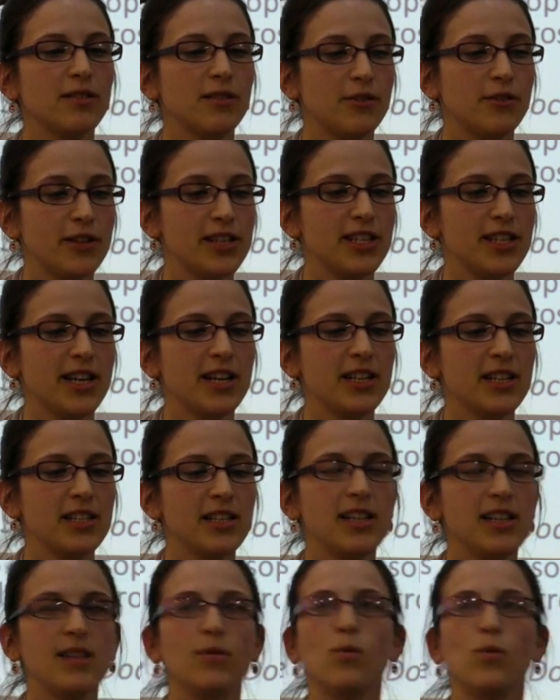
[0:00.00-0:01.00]

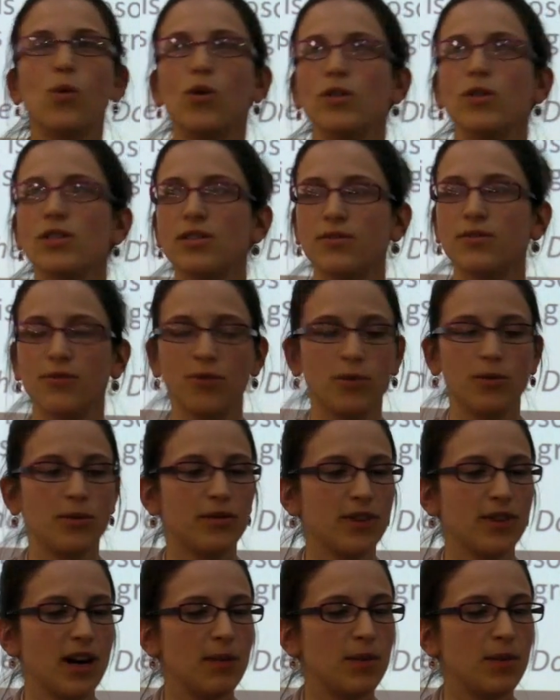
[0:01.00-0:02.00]
Christianity was a form of
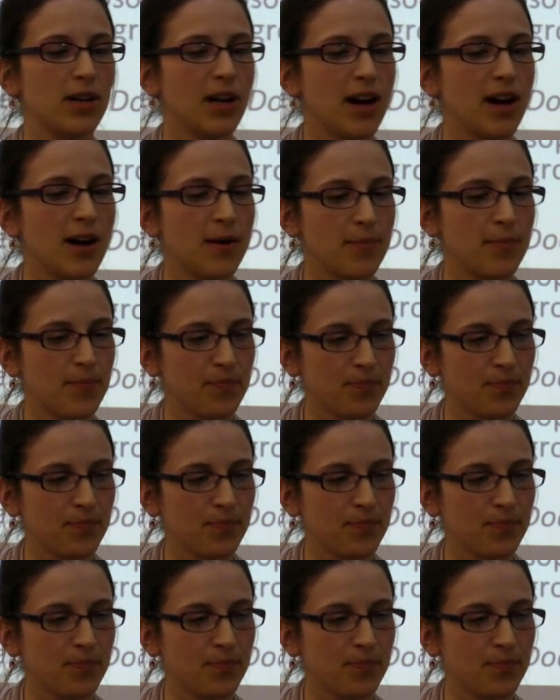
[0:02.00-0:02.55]
Kabbalah.